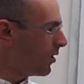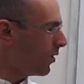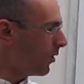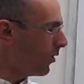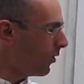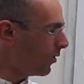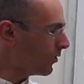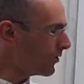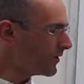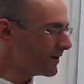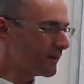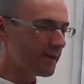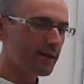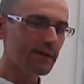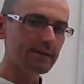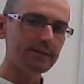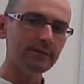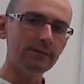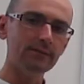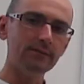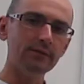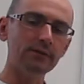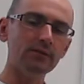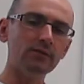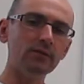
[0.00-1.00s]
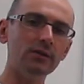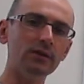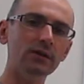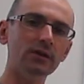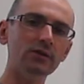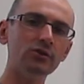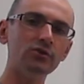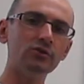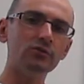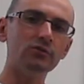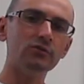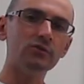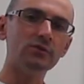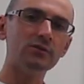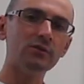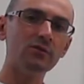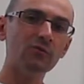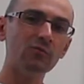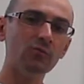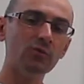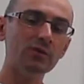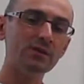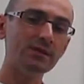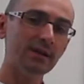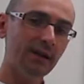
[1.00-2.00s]
or negative deviations
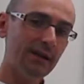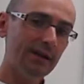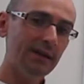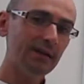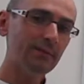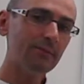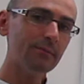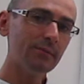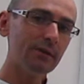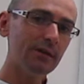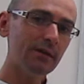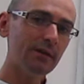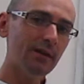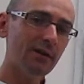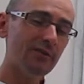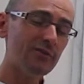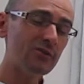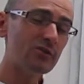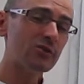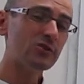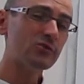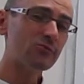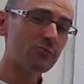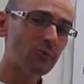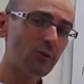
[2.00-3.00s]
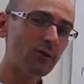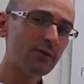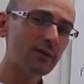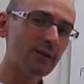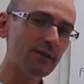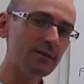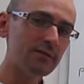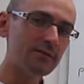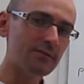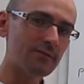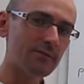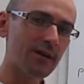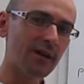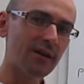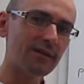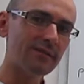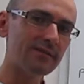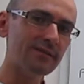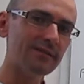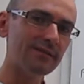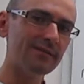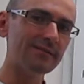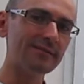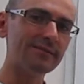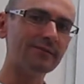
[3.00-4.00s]
in which A and B are strongly
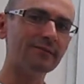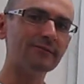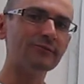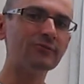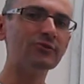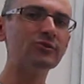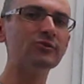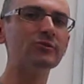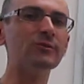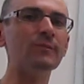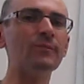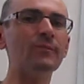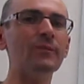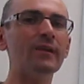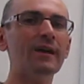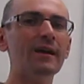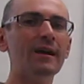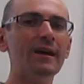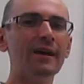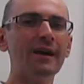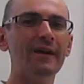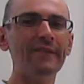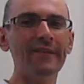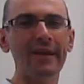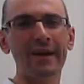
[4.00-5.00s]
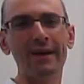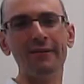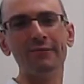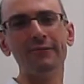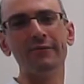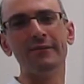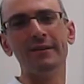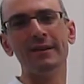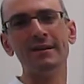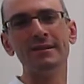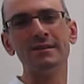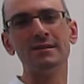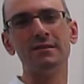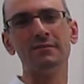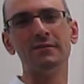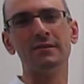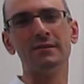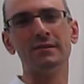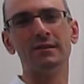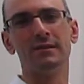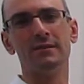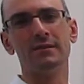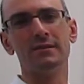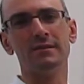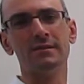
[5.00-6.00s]
interacting in solution, and they have less of a
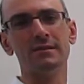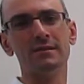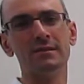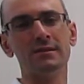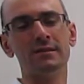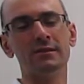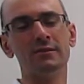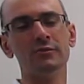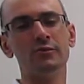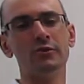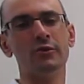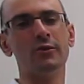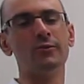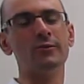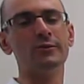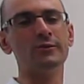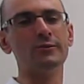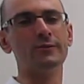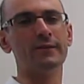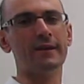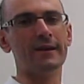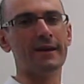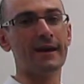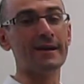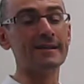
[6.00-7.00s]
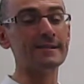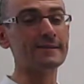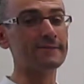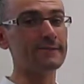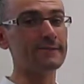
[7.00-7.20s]
tendency to go into the gas